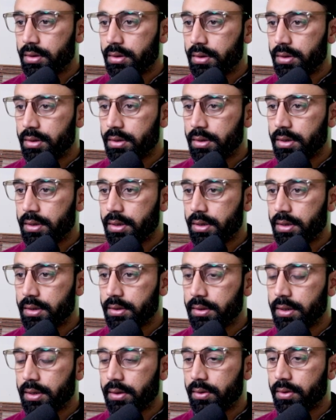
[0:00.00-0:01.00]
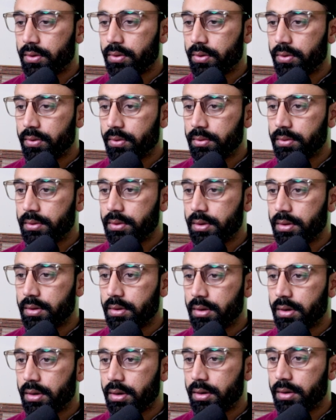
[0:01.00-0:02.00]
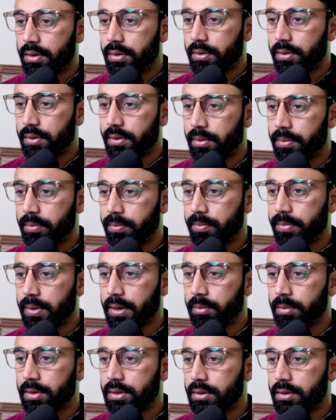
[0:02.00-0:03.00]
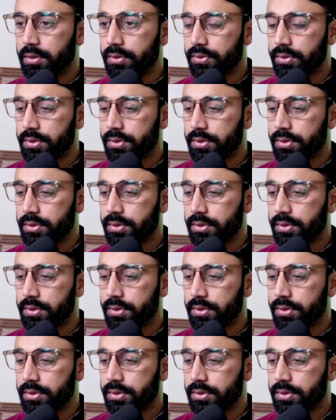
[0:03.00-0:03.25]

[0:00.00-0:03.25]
and then there are parameters.